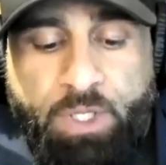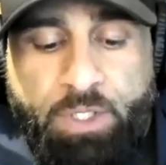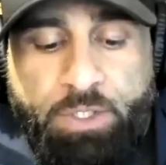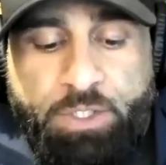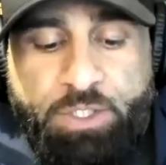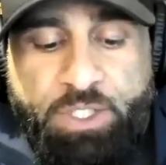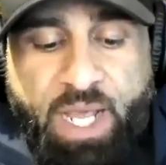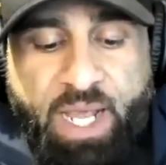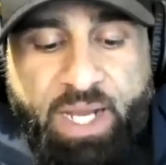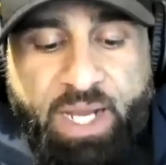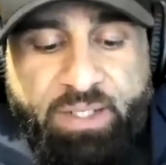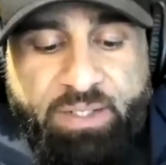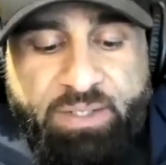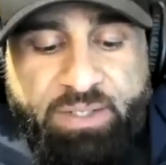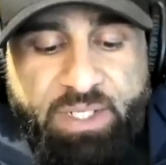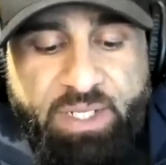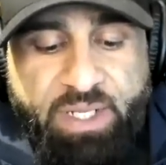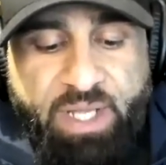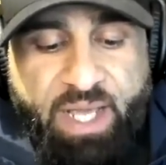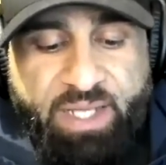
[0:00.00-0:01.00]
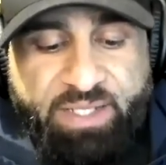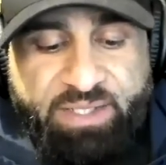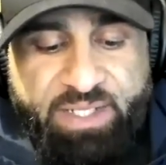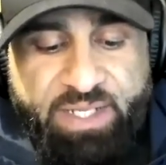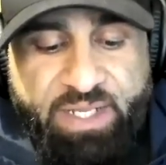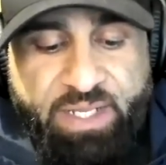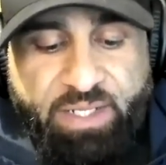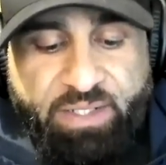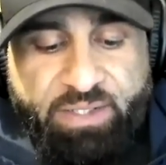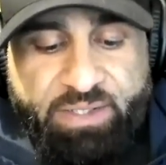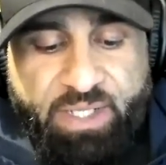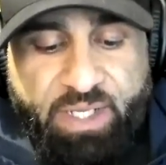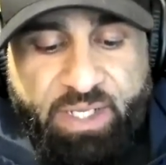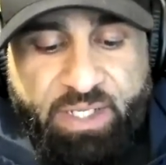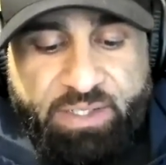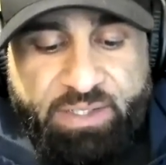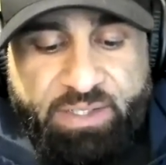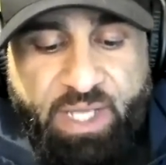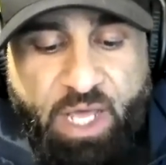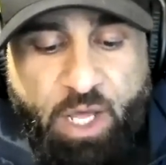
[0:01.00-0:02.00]
Jack TSE
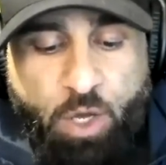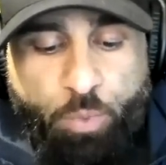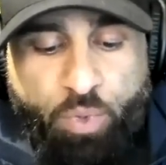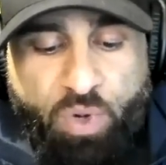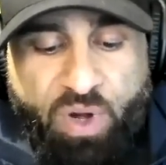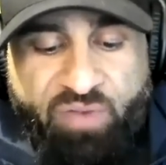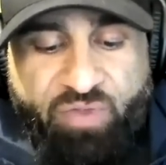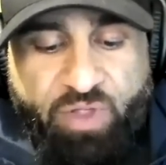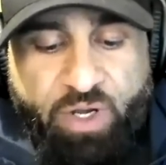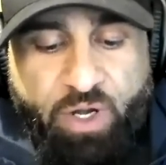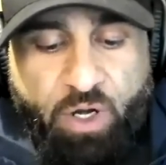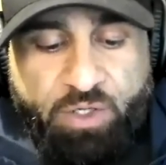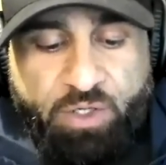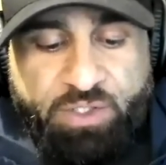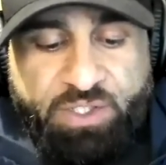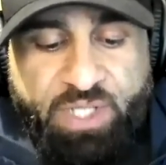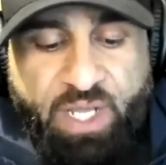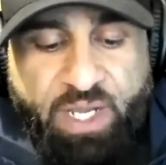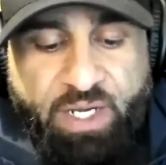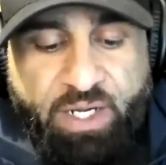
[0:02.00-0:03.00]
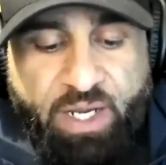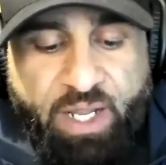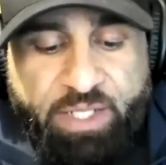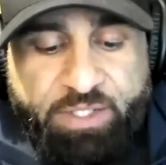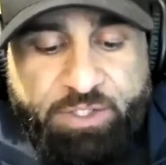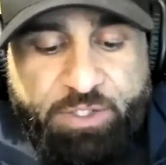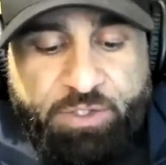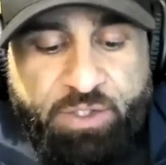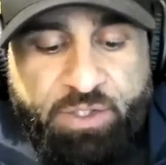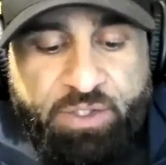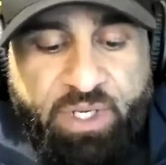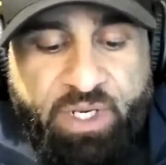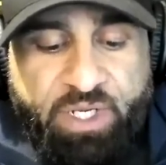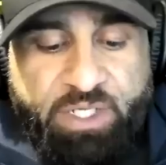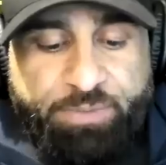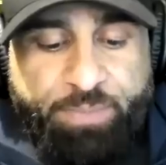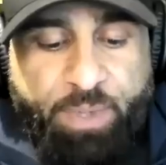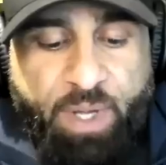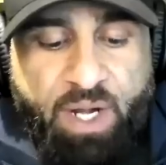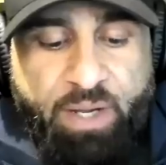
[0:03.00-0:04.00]
says, how prevalent are site enhancers in
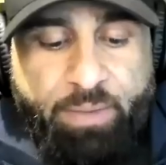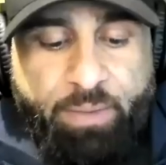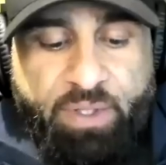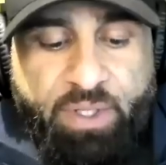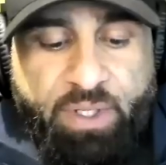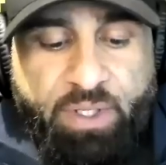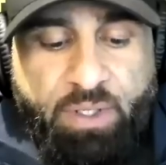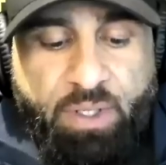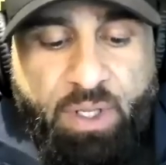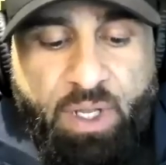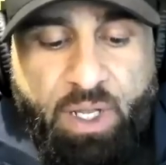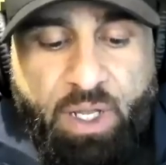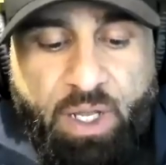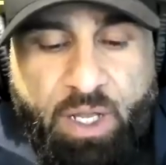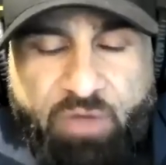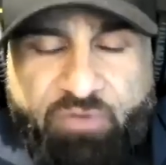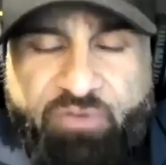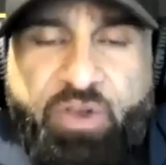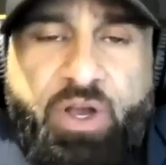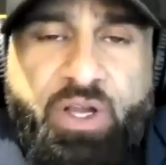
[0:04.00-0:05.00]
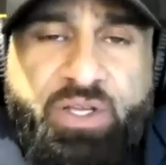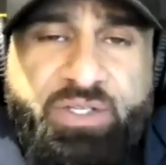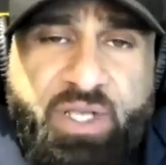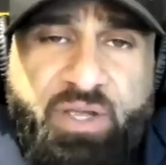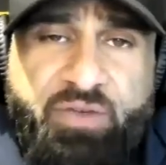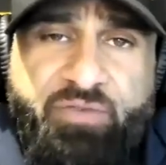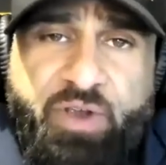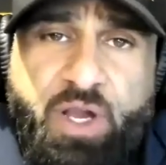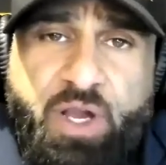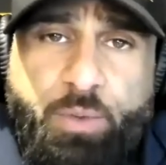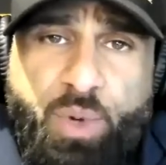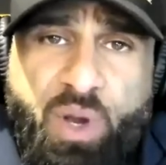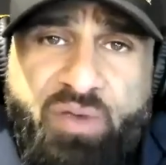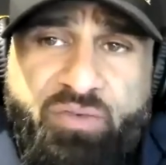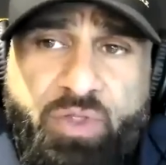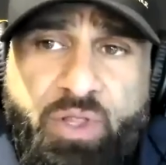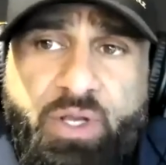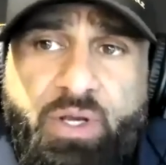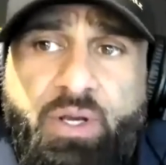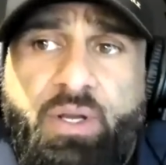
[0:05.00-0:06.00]
today's bodybuilding? Very
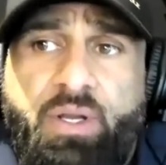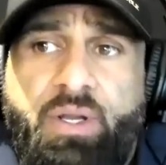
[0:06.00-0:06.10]
prevalent.